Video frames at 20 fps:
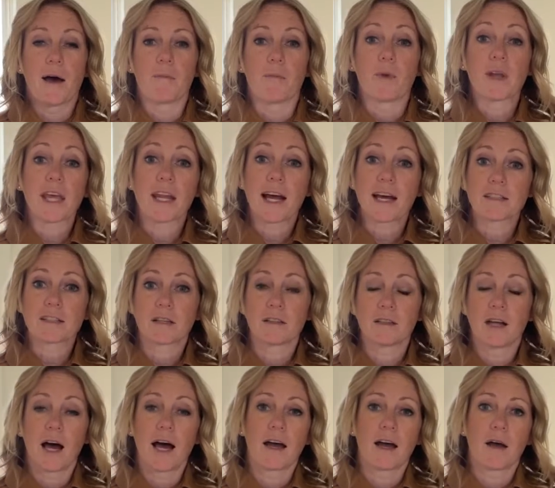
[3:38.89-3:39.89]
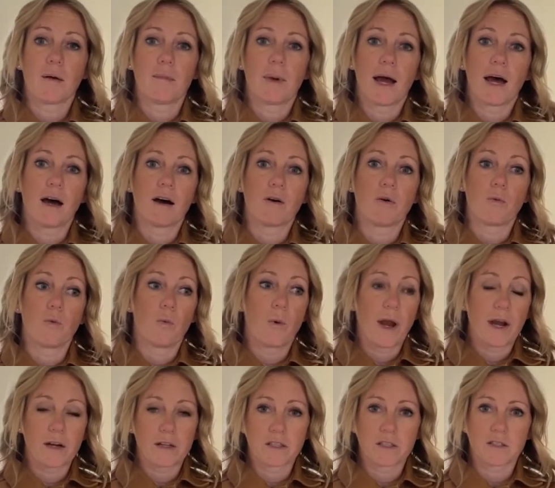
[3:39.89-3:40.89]
We could ask a lot about
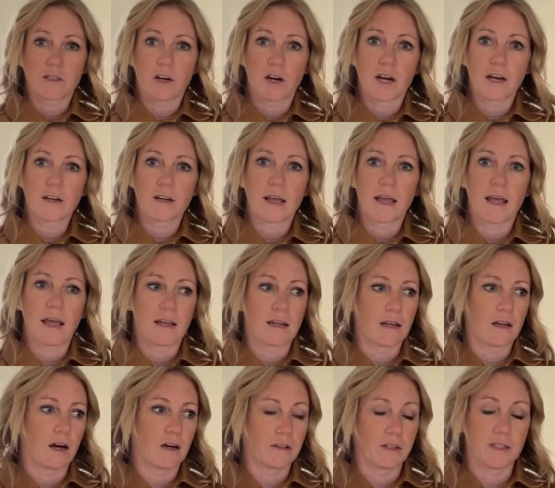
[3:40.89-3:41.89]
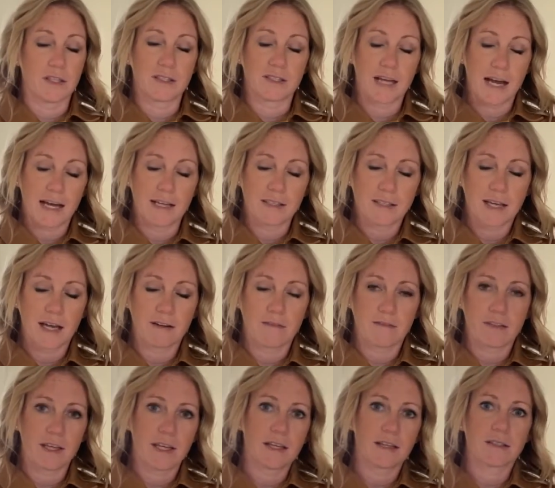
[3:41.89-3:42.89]
where to start and on the design side of
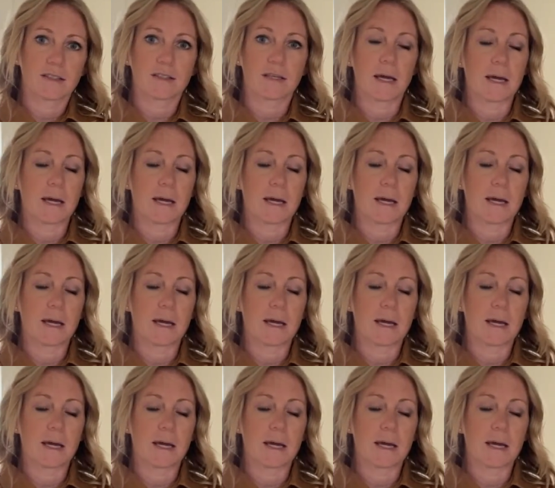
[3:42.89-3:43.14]
things,